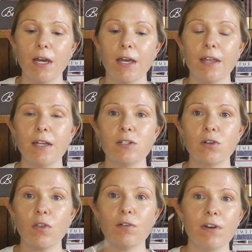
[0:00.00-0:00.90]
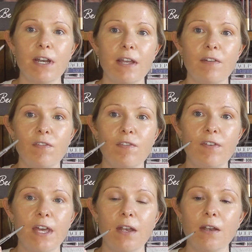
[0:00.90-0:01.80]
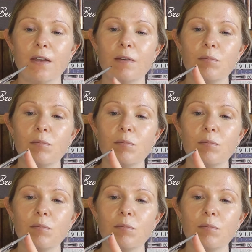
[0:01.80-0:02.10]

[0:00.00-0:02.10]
and then it's got the really thin,